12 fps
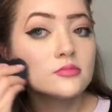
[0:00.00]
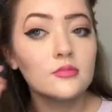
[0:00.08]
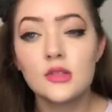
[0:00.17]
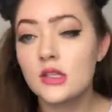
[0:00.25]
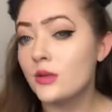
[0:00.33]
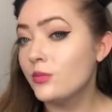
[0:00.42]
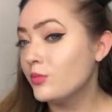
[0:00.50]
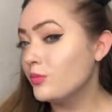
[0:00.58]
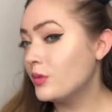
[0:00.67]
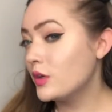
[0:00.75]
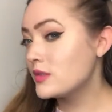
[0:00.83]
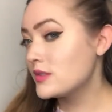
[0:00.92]
See,
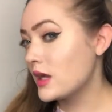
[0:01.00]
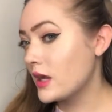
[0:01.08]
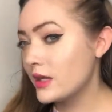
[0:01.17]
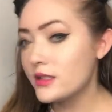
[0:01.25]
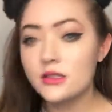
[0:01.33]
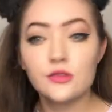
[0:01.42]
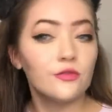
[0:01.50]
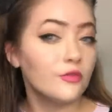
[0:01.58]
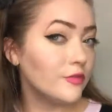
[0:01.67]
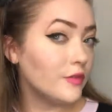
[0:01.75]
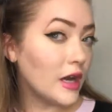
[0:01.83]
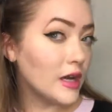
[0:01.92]
both sides,
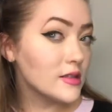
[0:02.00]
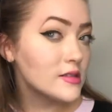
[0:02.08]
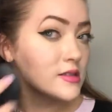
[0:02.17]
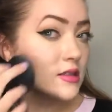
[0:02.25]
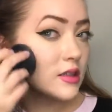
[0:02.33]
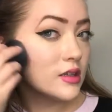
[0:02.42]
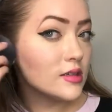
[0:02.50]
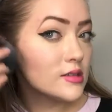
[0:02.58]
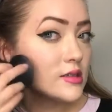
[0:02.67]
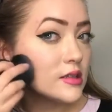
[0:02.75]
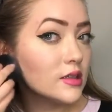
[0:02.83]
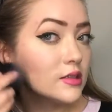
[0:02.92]
fast,
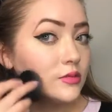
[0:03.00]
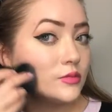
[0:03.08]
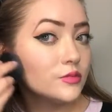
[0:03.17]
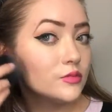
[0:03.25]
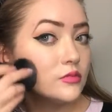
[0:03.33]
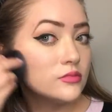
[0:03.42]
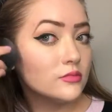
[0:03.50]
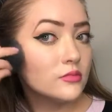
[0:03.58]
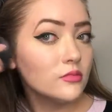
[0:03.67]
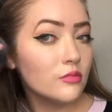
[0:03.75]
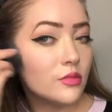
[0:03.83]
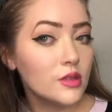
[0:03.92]
easy.
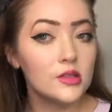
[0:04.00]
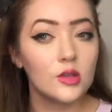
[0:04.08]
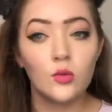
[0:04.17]
Depends on